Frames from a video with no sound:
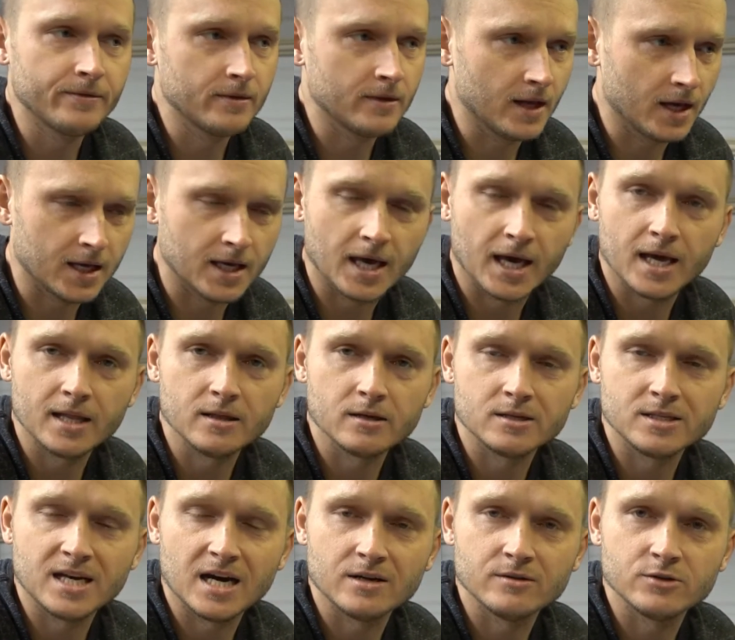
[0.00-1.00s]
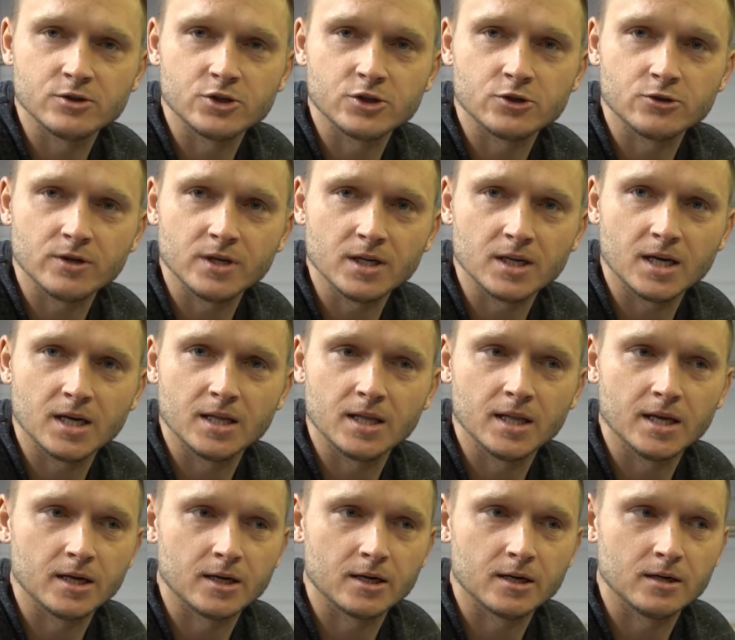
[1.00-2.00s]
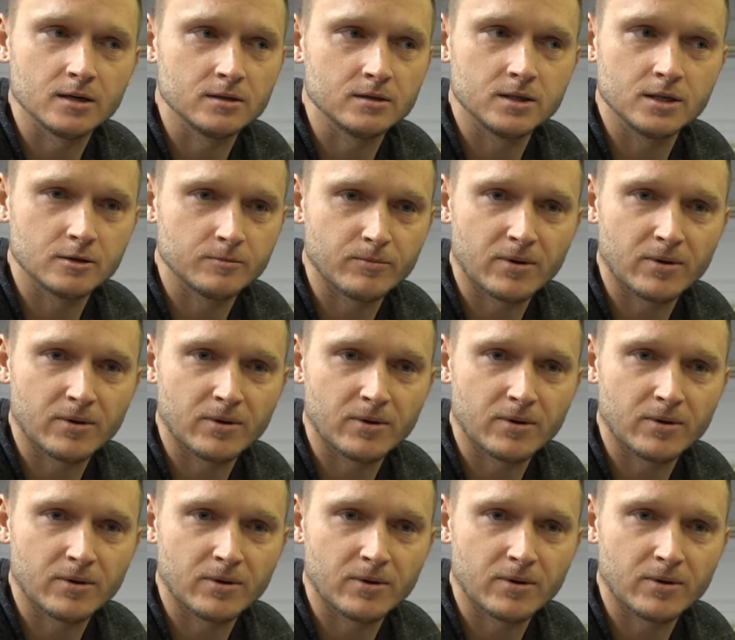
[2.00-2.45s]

again, they're down the street, and they'll